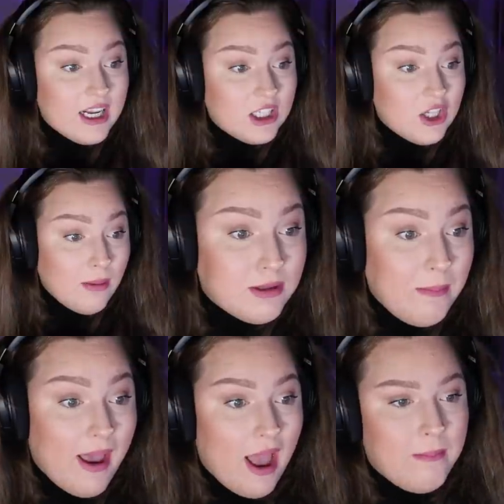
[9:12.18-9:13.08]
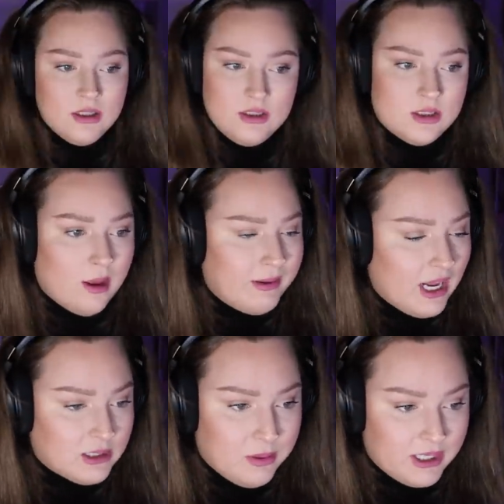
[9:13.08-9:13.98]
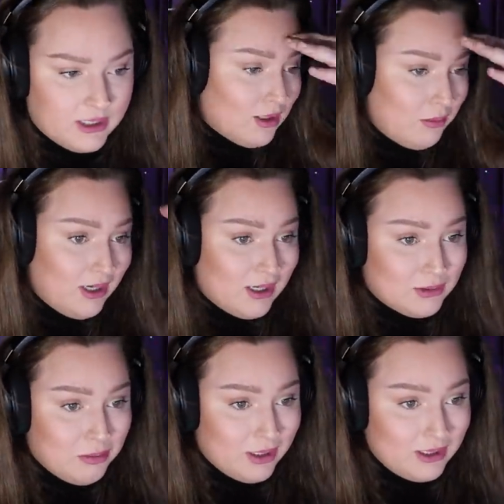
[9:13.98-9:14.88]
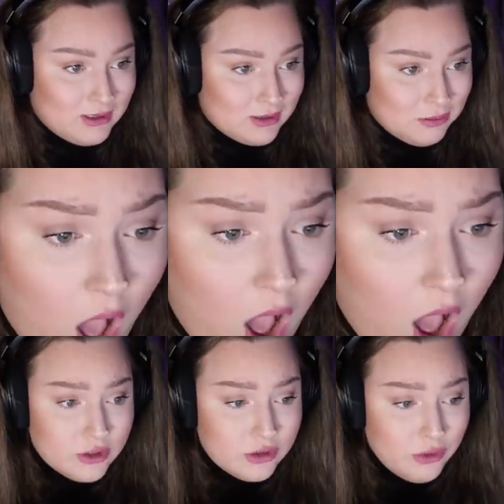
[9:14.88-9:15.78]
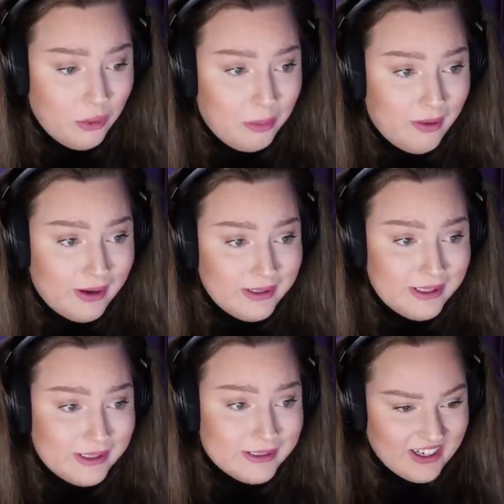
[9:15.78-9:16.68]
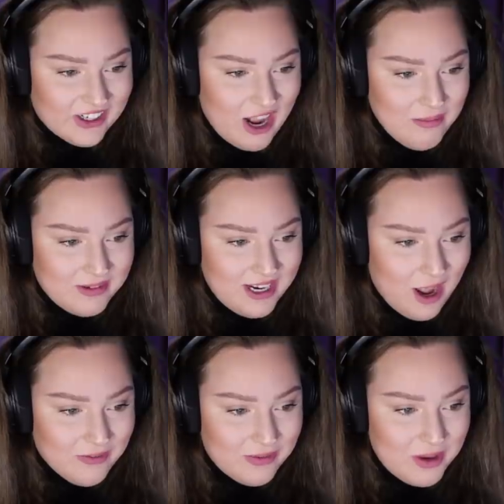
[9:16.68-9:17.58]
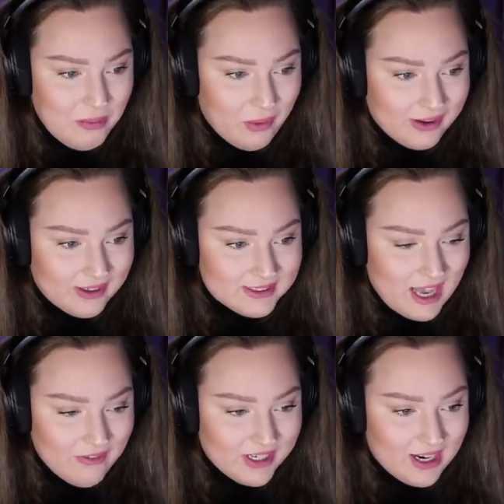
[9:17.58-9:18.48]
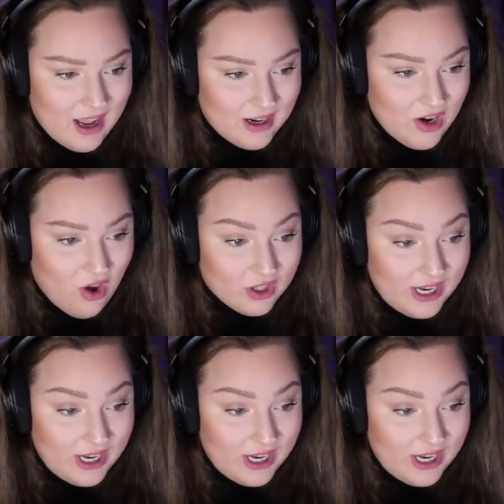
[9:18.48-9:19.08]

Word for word: can adopt a pet. Please tell me it has bunnies. Tell me it has bunnies. There's no bunnies. Okay, your company Huffman and Boyle is having an all